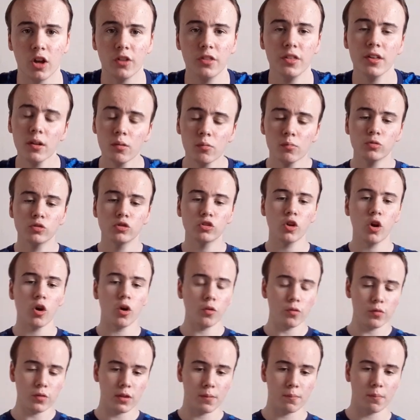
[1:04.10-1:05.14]
I think we'll start
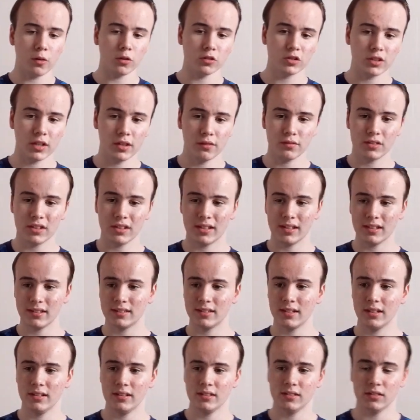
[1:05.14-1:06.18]
off with the positives of this
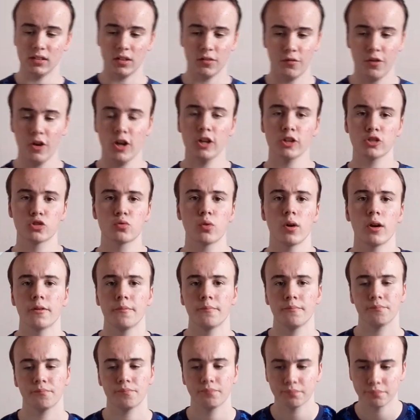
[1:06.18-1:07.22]
season. The first one,
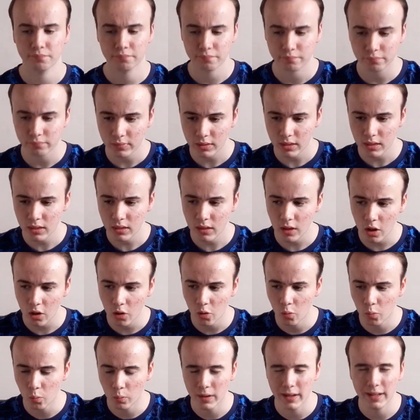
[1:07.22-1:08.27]

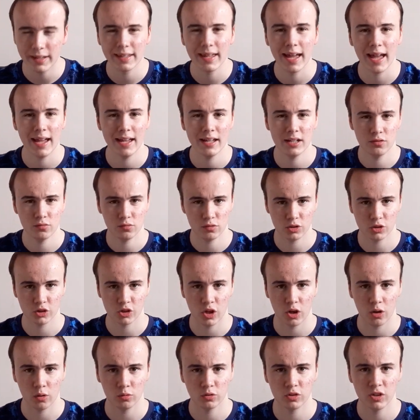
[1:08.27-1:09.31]
we're getting
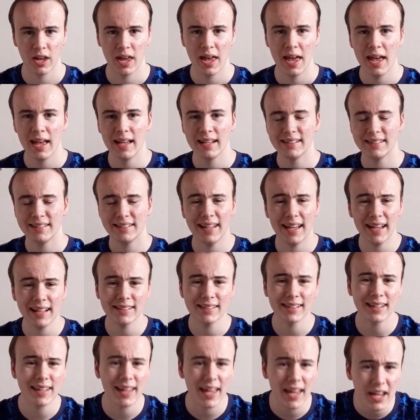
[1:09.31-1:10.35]
results.
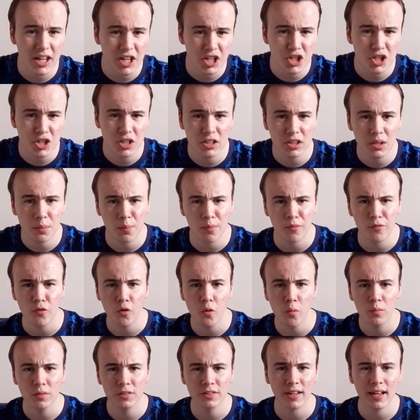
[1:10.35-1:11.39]
Yes, occasionally the
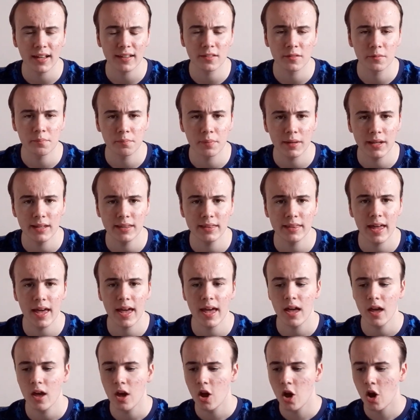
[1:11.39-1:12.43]
performance hasn't been
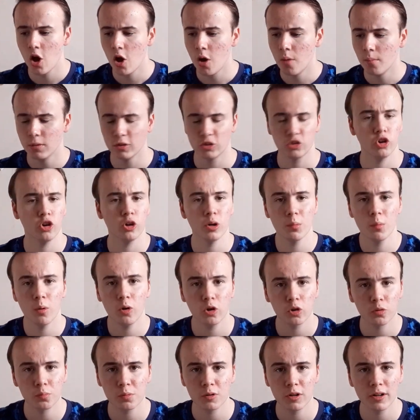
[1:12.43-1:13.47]
there, but Tottenham
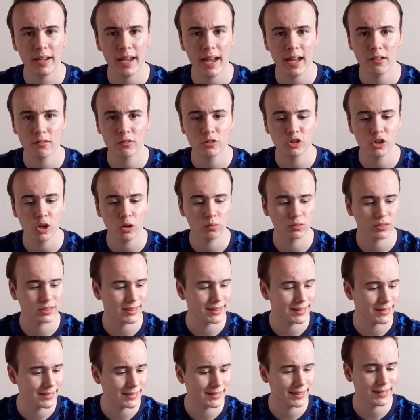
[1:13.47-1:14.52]
Hotspur are getting results
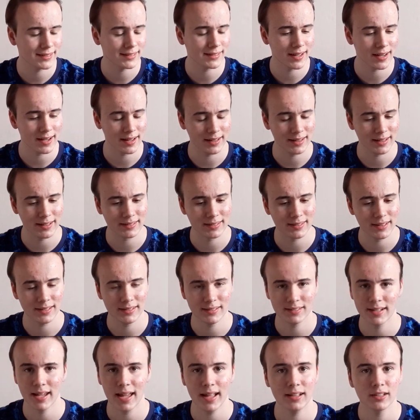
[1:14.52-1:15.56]
consistently this
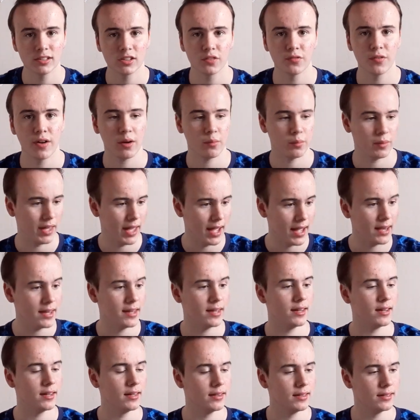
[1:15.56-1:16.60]
season, hence the fact we head
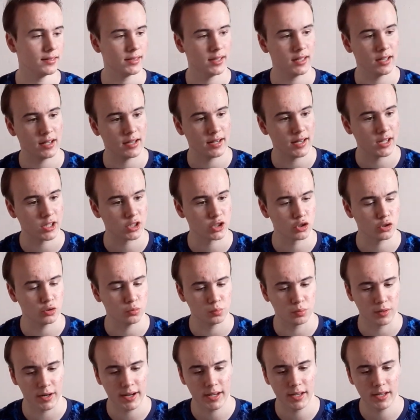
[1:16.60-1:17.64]
into this international
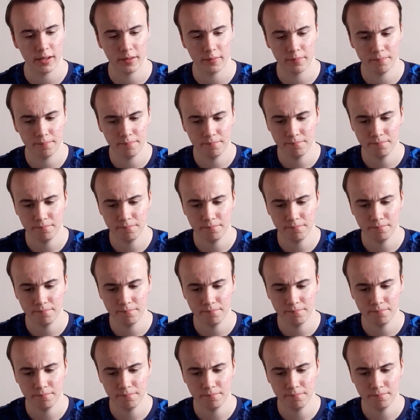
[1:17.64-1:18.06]
break.